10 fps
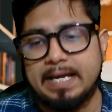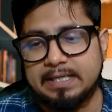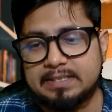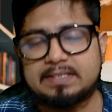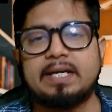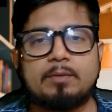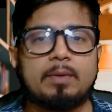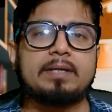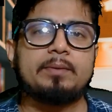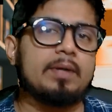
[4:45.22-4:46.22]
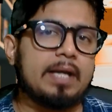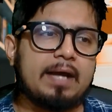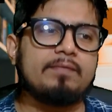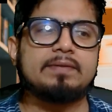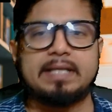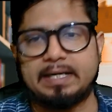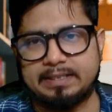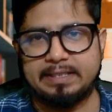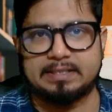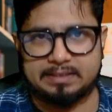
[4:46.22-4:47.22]
instead what you have that
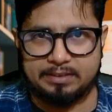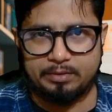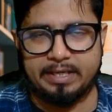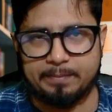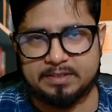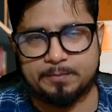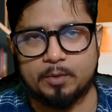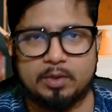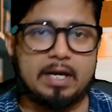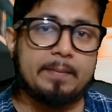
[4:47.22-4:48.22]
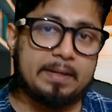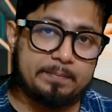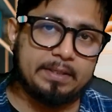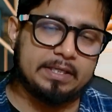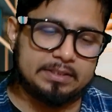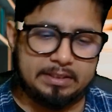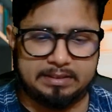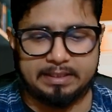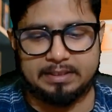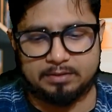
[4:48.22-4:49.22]
yes during ms program and
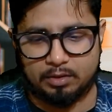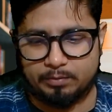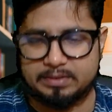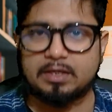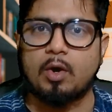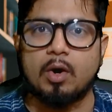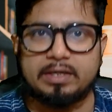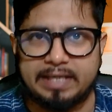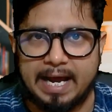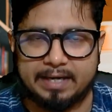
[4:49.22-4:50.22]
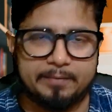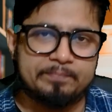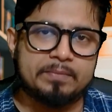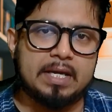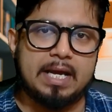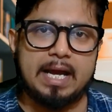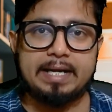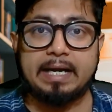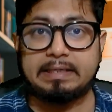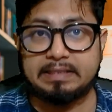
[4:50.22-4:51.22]
phd there is always a contact
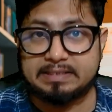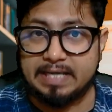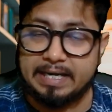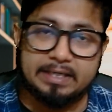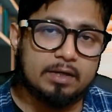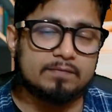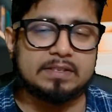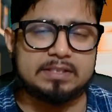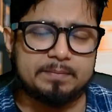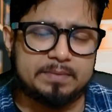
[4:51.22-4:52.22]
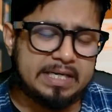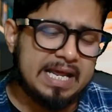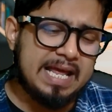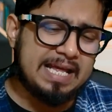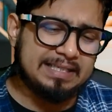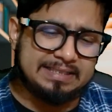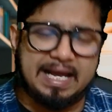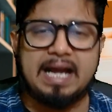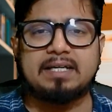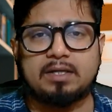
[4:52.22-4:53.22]
and understanding of the subject
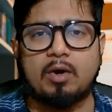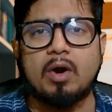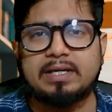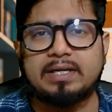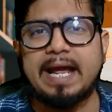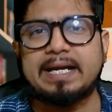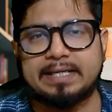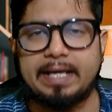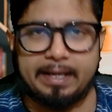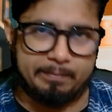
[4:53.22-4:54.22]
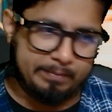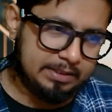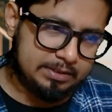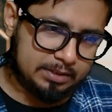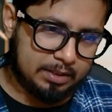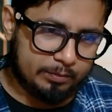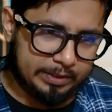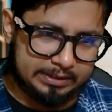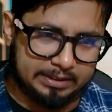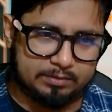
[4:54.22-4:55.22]
that contact game means uh,
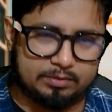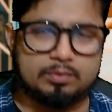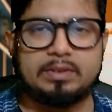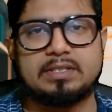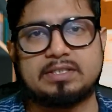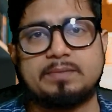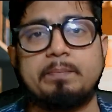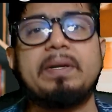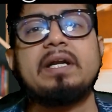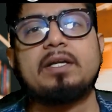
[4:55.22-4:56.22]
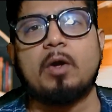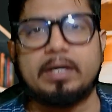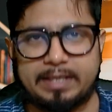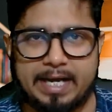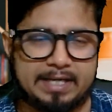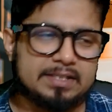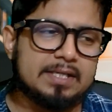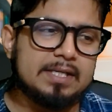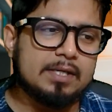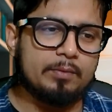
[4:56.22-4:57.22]
when the students build
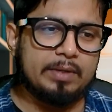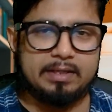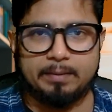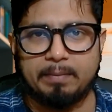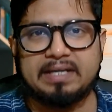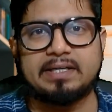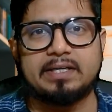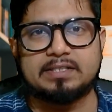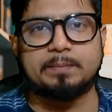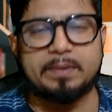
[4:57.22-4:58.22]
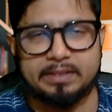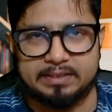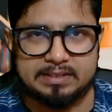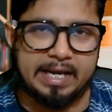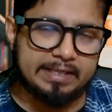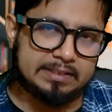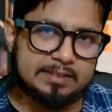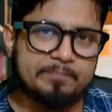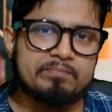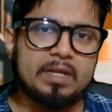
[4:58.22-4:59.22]
contacts well multidisciplinary
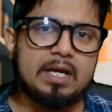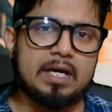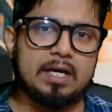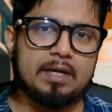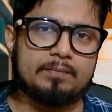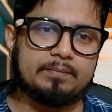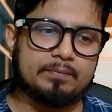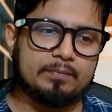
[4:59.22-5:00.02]
science uh,